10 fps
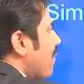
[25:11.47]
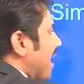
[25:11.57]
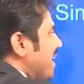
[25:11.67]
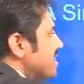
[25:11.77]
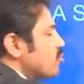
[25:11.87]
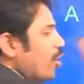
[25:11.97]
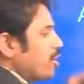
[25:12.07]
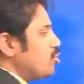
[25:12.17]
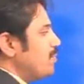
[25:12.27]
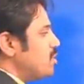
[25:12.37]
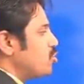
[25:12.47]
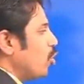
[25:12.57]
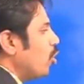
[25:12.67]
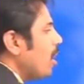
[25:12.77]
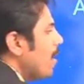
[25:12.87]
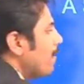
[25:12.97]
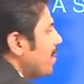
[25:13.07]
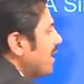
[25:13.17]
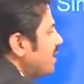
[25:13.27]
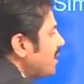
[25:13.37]
5 is going to be stored.
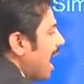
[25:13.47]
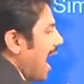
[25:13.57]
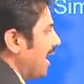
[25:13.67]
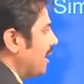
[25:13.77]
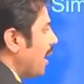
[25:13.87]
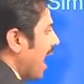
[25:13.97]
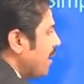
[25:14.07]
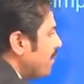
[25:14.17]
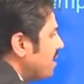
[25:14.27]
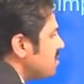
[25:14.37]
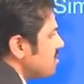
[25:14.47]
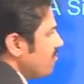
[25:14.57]
Print I means